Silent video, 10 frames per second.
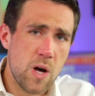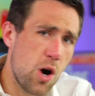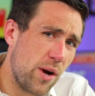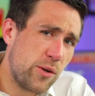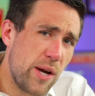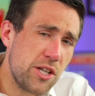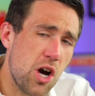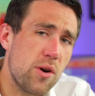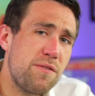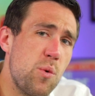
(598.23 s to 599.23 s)
Oh, and quick
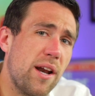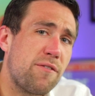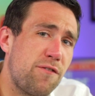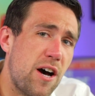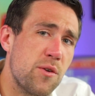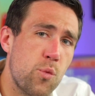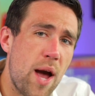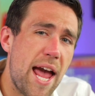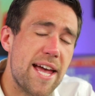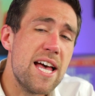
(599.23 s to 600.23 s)
note, if you want a fun
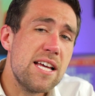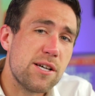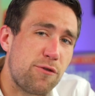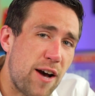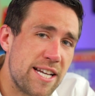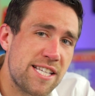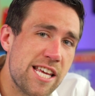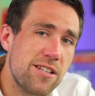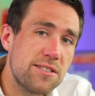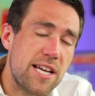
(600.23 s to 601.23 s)
way to find
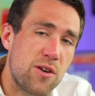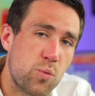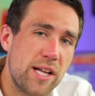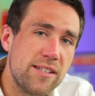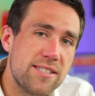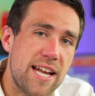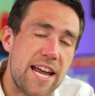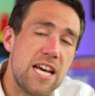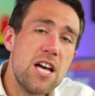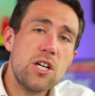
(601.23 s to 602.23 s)
deals in real
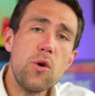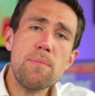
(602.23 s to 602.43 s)
estate, go to